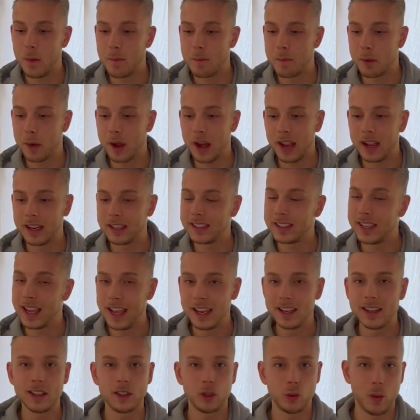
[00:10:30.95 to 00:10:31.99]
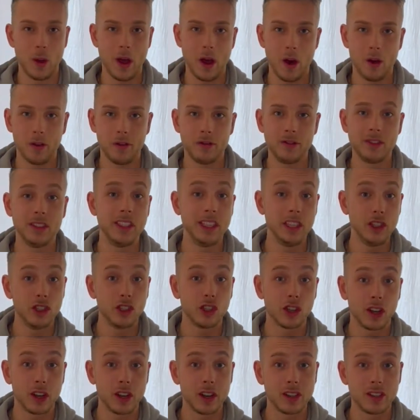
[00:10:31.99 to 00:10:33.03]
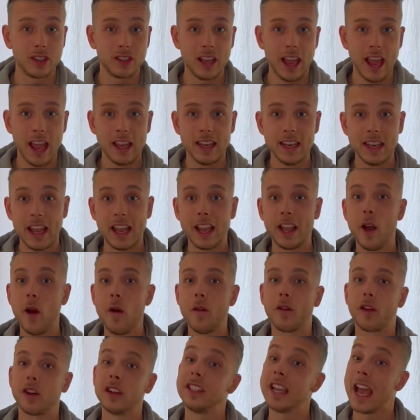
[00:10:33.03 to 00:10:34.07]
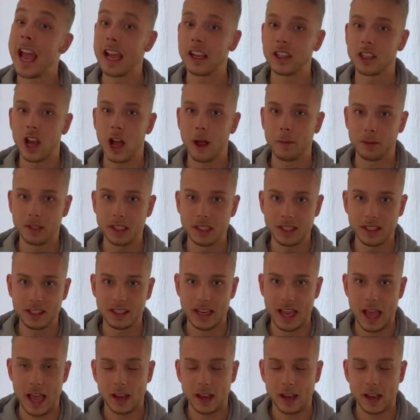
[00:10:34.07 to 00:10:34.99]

bring 10 to 12 t-shirts and then go for tank tops instead.